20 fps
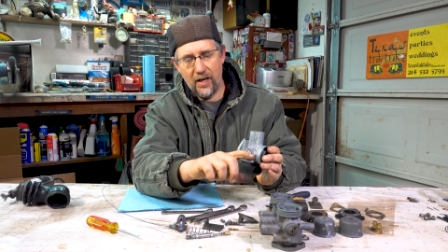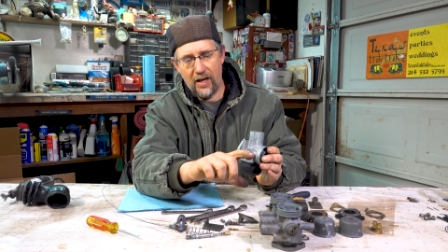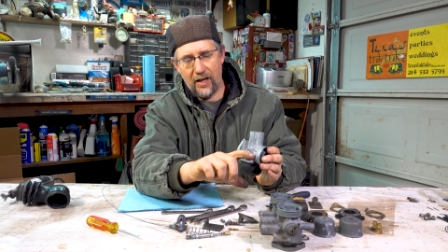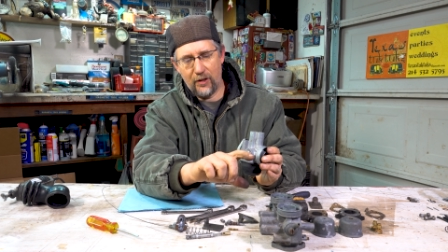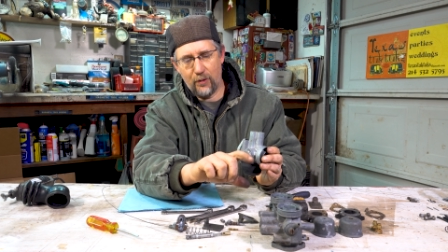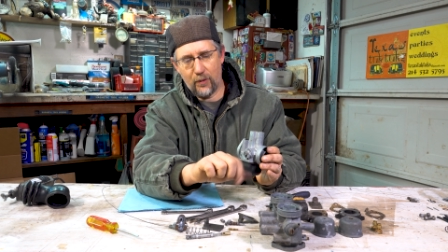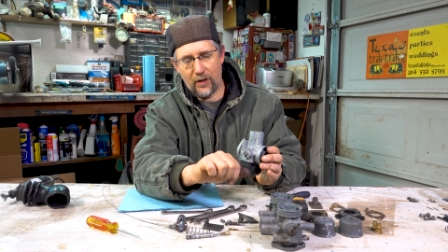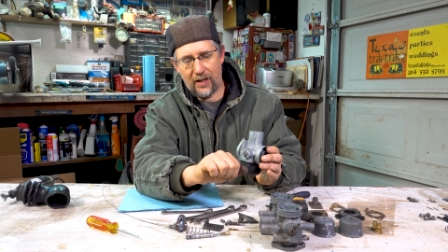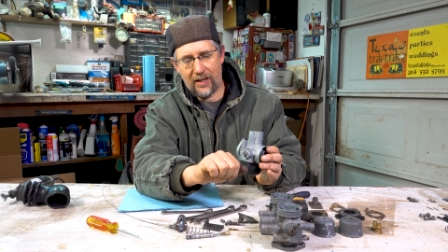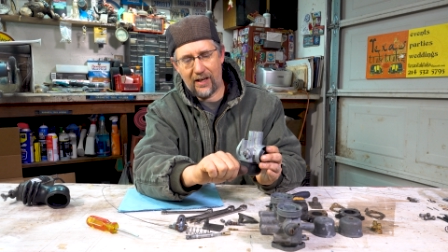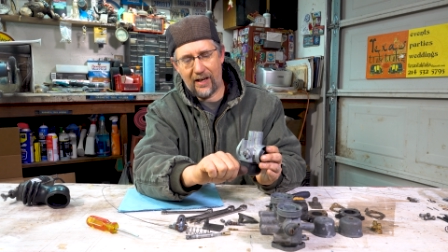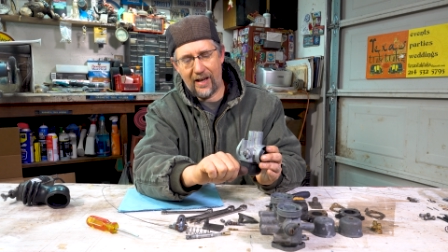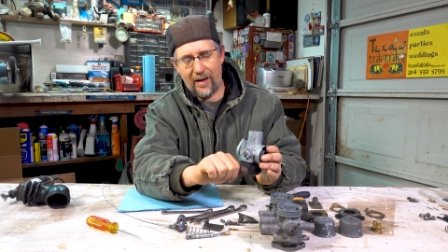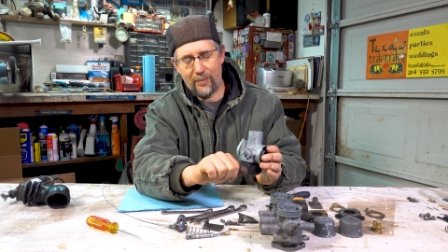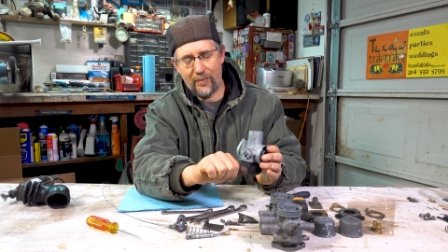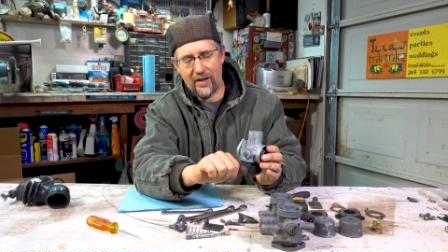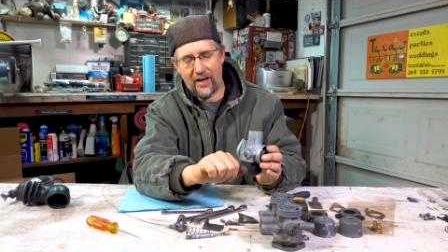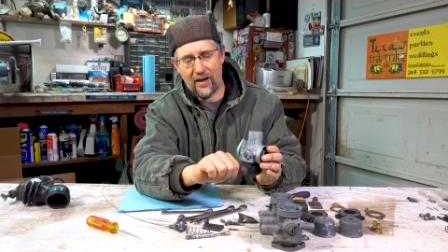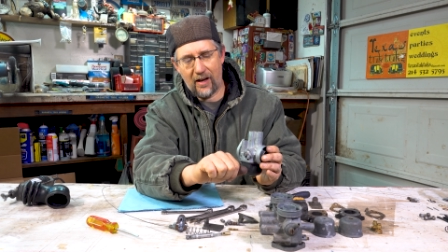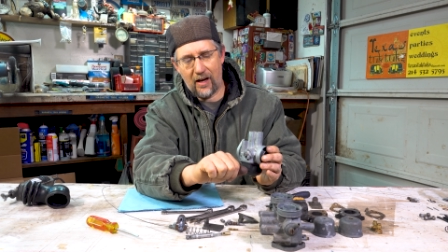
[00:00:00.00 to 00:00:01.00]
And you want to
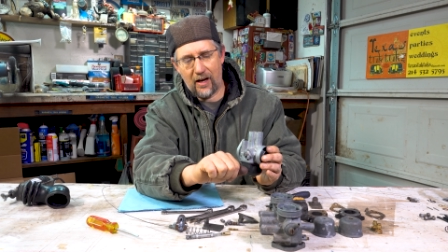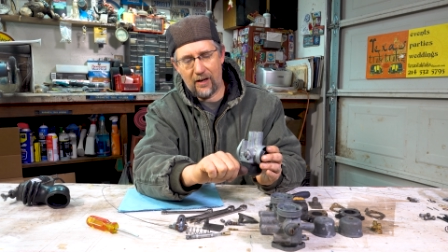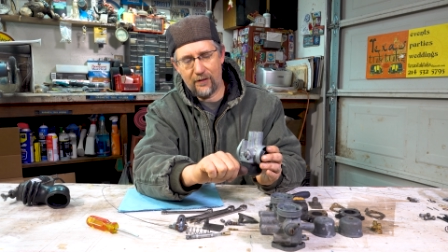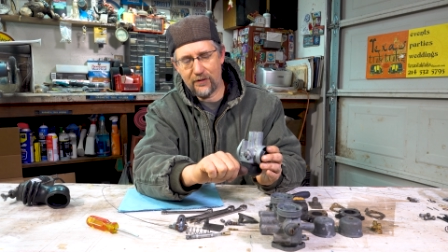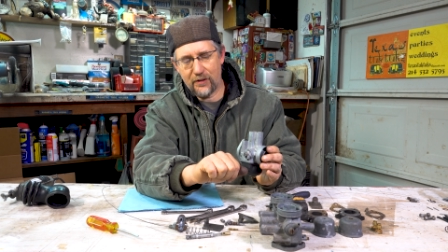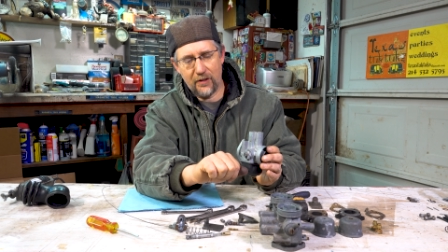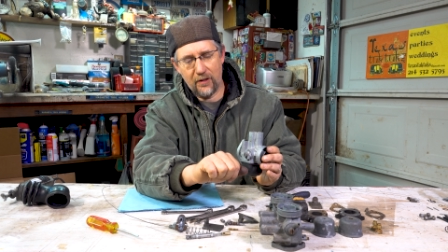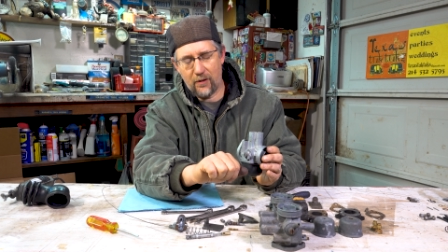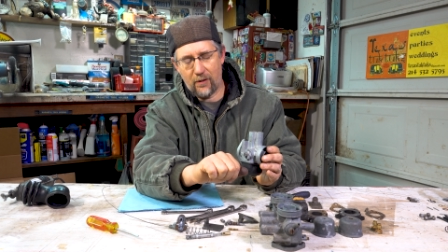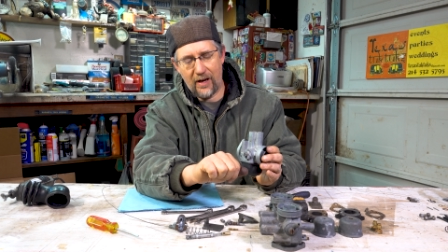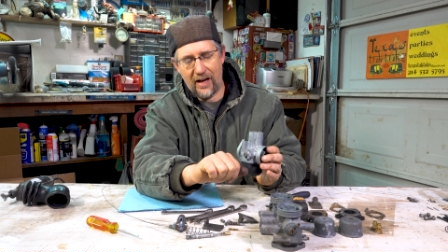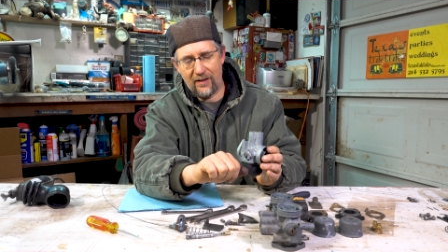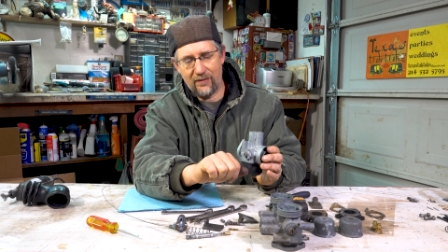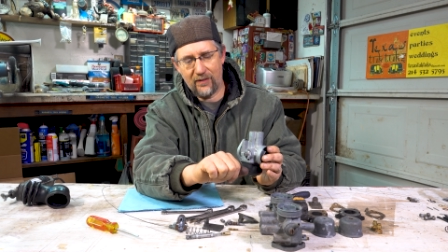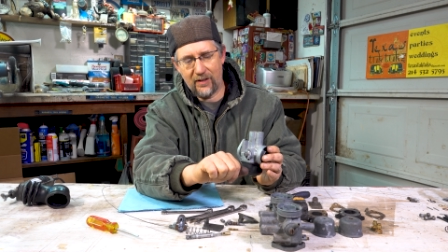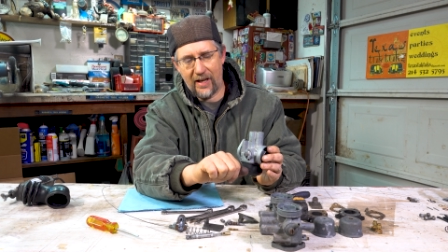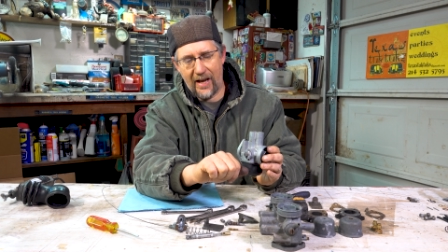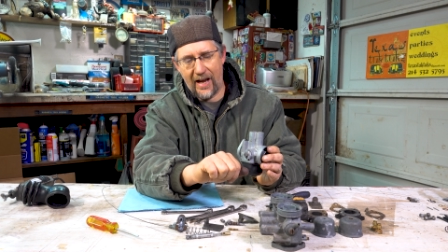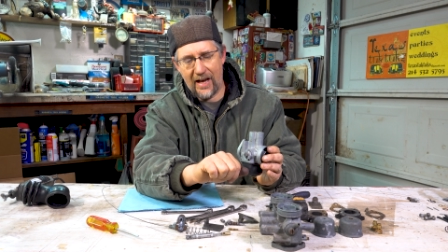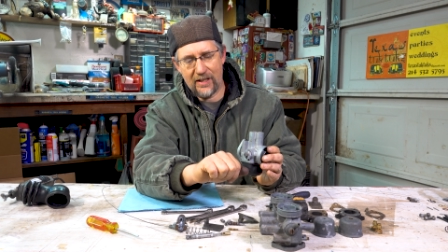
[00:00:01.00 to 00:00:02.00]
clamp that off so you don't
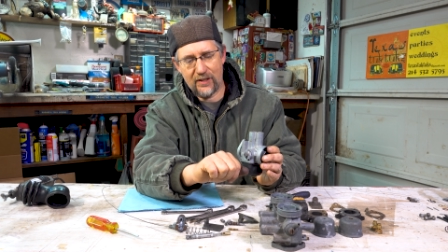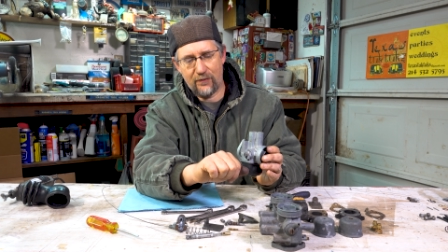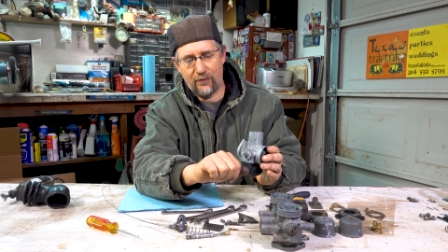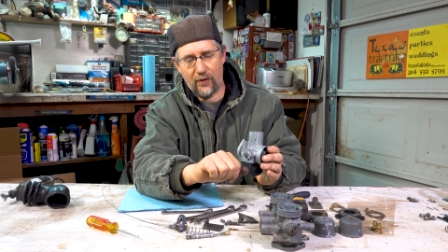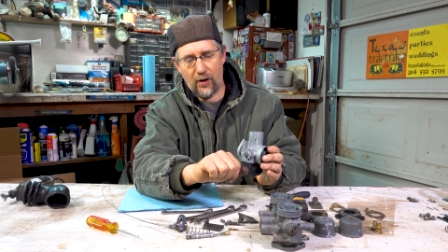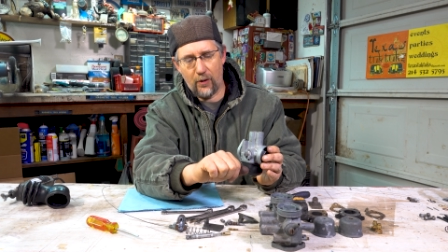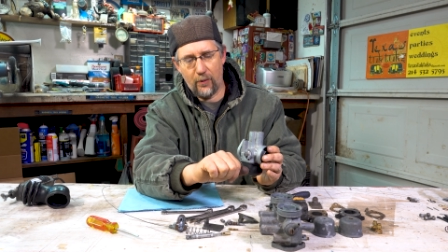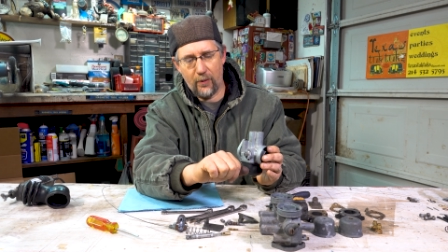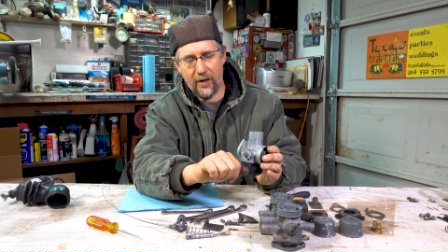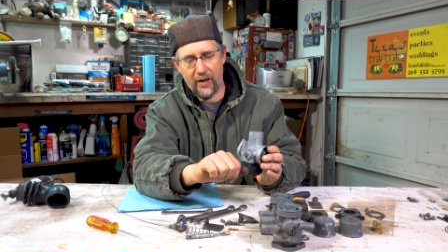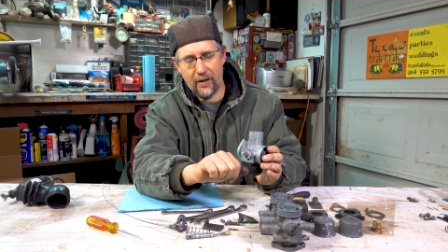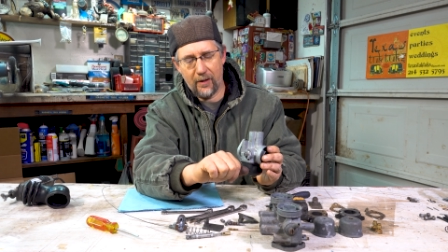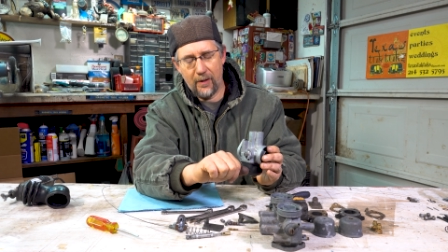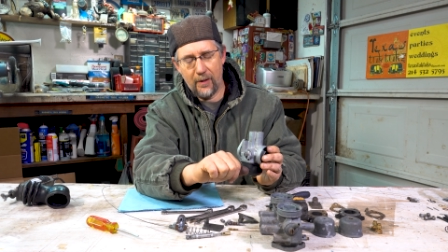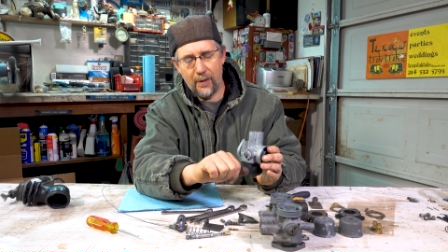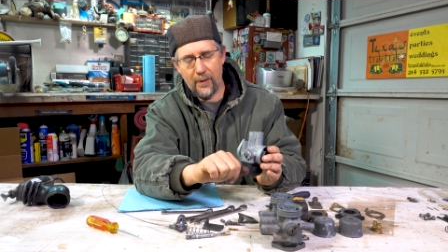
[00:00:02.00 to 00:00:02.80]
have gas flowing